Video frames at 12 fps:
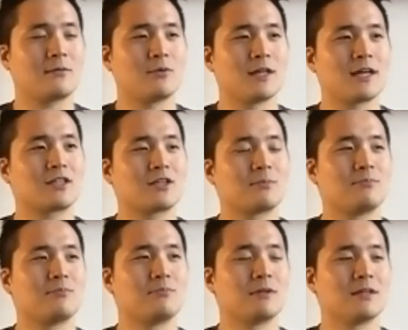we like to
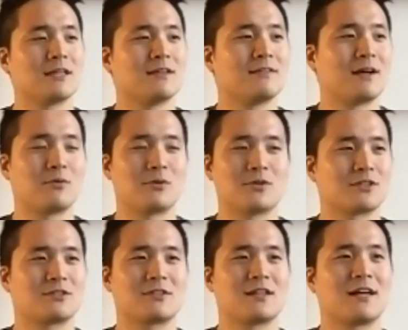believe that we're
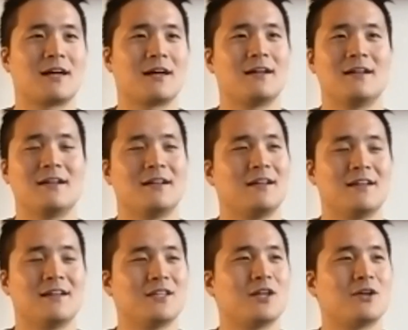just,
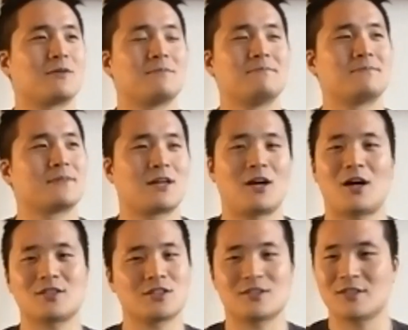you know,
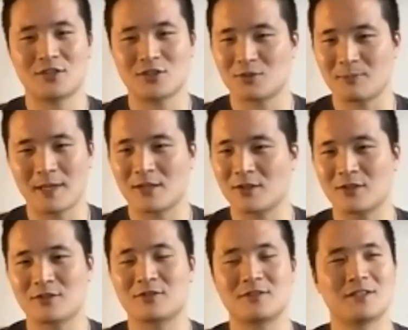conscious decision
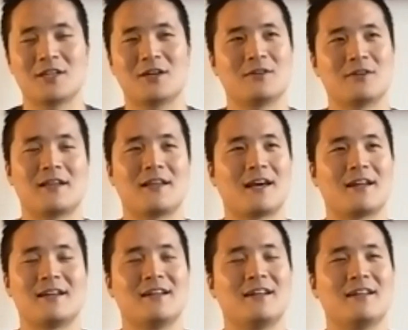makers, you know, that
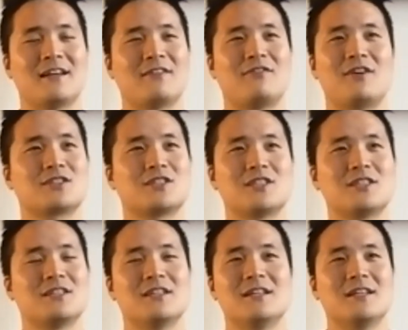
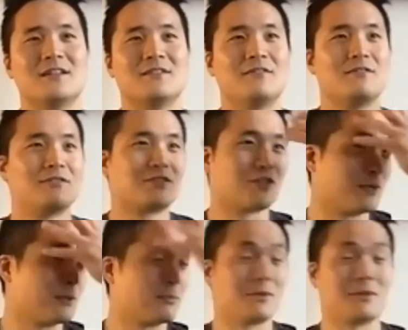function
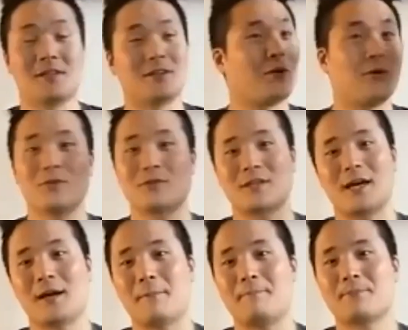cerebrally the whole
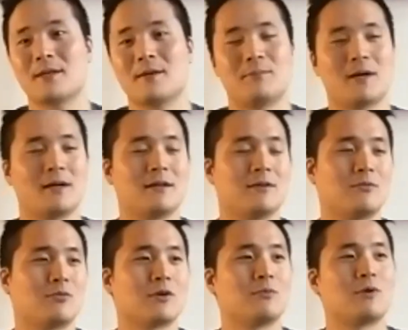time, but
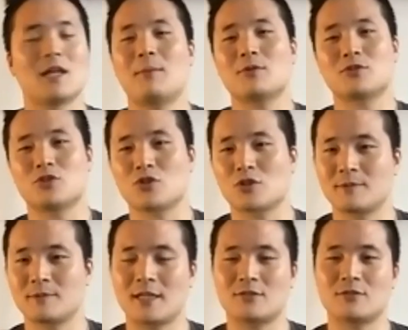we're a lot more
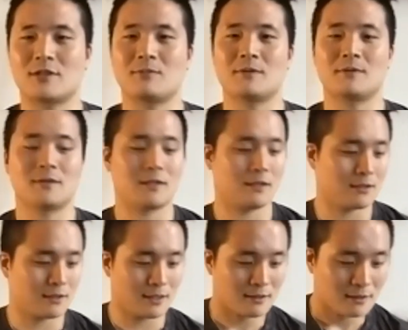circumstantial
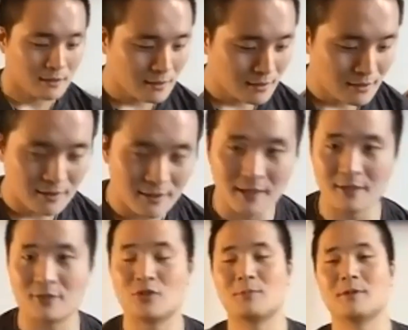than
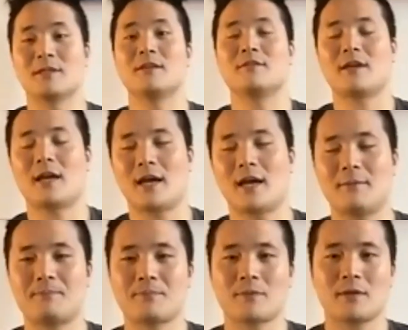is to believe. And